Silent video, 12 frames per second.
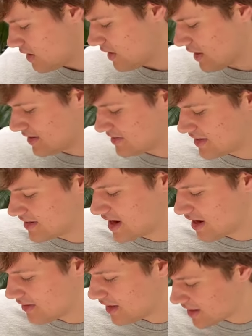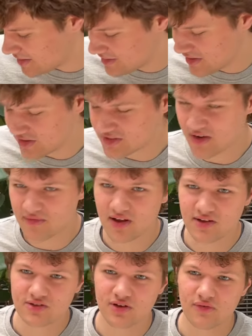Like I said, not a lot of deals I've
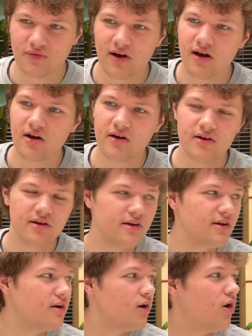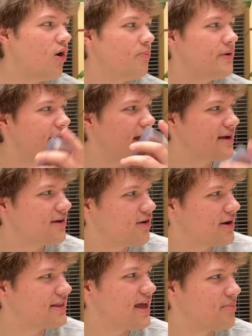done so far. Hoping I can go
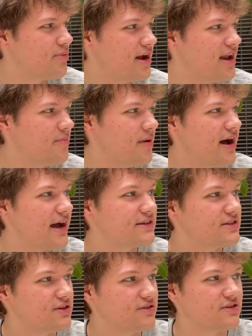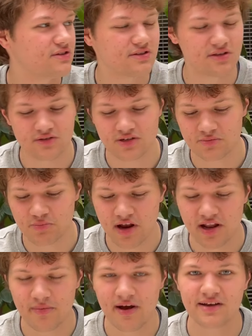get that Brady box. There's this
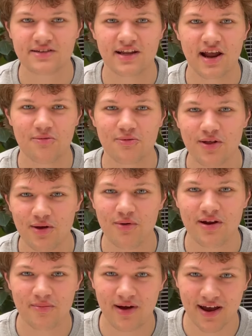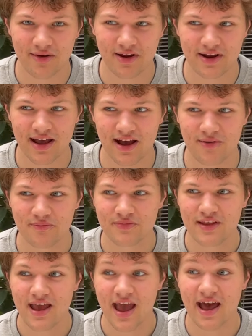Brady box that I really wanna buy right now.
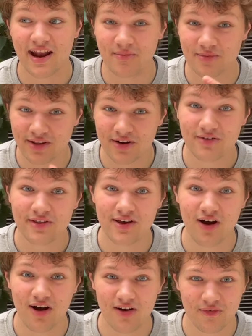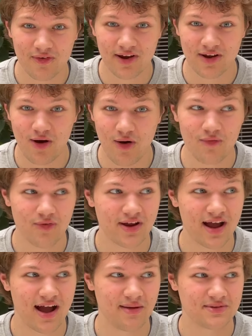And I'm literally offering over
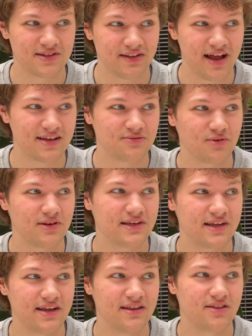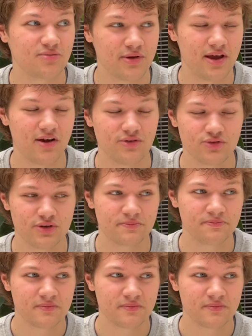comps. The last one did 300.